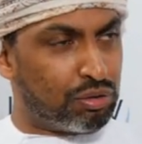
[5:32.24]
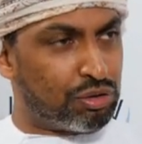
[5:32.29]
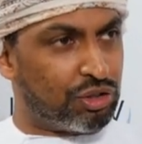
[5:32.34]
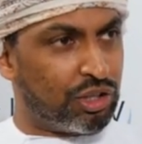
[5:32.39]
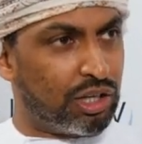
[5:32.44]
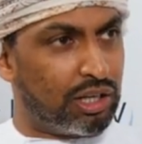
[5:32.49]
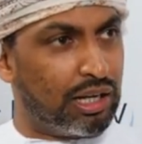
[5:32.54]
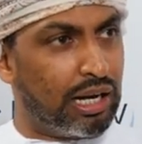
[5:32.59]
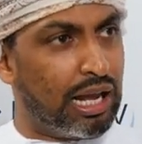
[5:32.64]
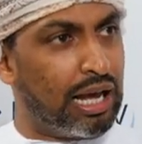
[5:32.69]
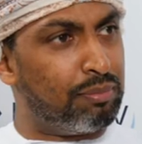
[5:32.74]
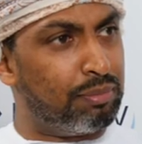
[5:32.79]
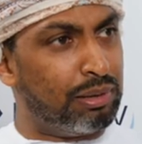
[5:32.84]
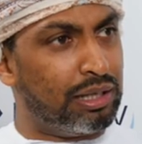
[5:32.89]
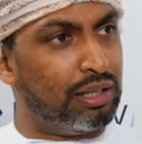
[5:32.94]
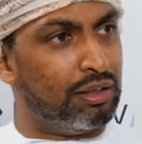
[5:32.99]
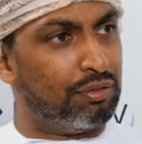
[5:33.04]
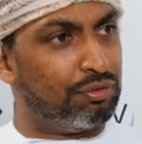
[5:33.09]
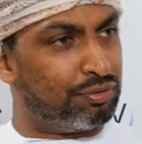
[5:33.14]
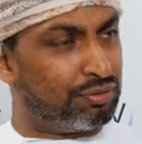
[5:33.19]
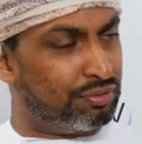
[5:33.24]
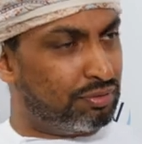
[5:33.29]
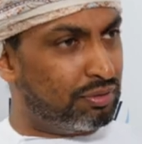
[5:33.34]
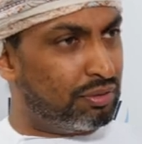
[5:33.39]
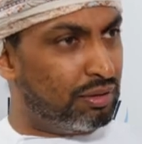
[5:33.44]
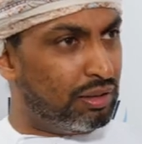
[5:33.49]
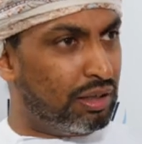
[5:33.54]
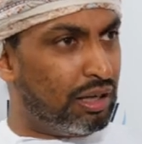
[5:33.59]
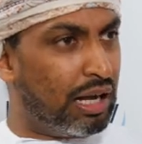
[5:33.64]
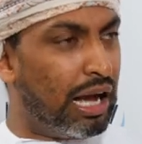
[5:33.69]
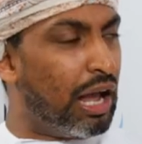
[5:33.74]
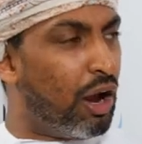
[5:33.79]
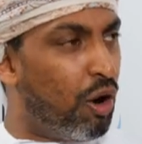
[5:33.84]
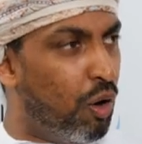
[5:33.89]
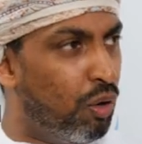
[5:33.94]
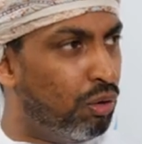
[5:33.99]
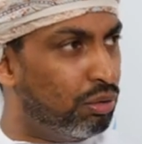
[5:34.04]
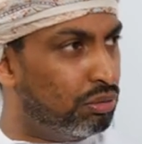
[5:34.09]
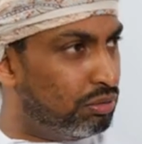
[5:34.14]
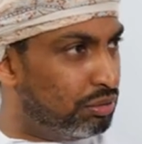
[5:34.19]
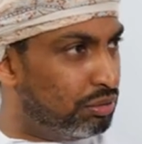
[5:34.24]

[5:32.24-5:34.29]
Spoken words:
channels. I believe I owe